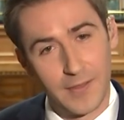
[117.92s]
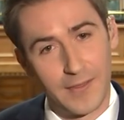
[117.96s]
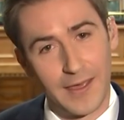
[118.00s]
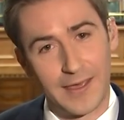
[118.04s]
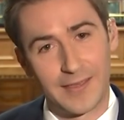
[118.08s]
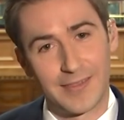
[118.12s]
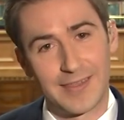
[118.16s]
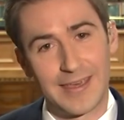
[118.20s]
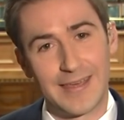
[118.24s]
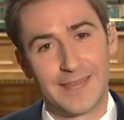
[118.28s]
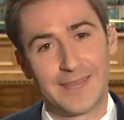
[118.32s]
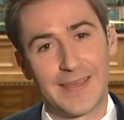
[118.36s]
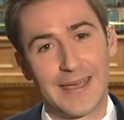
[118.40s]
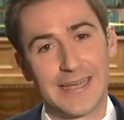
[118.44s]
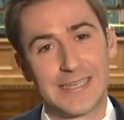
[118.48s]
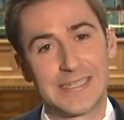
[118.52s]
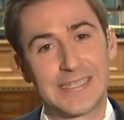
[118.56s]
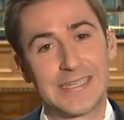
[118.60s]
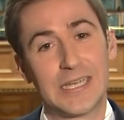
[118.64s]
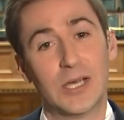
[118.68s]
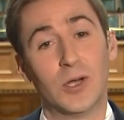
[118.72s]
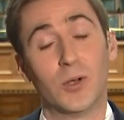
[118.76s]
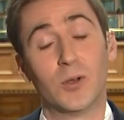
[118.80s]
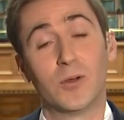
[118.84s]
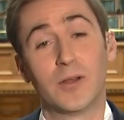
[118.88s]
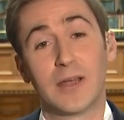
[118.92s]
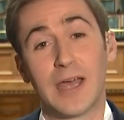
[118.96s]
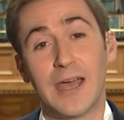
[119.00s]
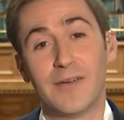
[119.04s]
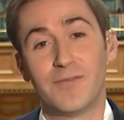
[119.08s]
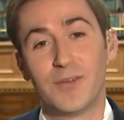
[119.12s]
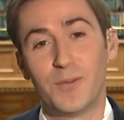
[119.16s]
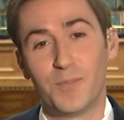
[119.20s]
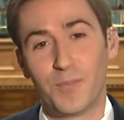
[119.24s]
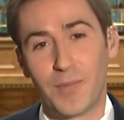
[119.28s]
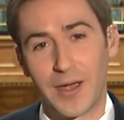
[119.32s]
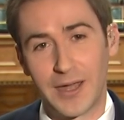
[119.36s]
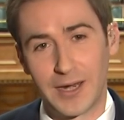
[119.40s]
They said they still
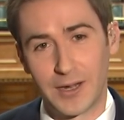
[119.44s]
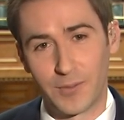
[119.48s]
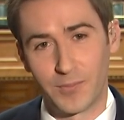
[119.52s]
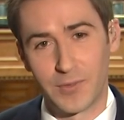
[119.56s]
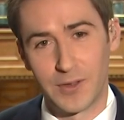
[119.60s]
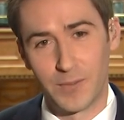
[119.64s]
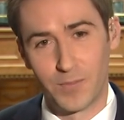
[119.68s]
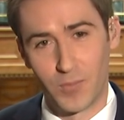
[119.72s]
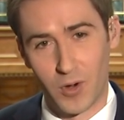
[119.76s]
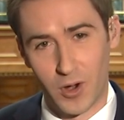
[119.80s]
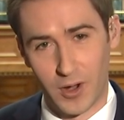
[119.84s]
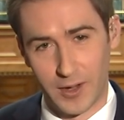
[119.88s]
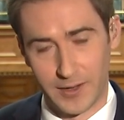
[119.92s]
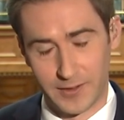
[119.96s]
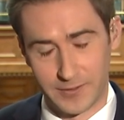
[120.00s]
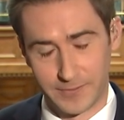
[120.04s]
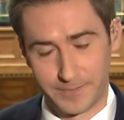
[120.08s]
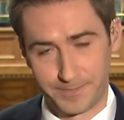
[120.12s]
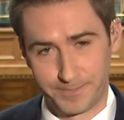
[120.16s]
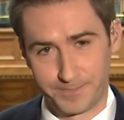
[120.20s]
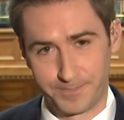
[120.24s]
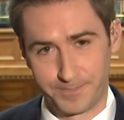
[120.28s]
haven't made up their mind.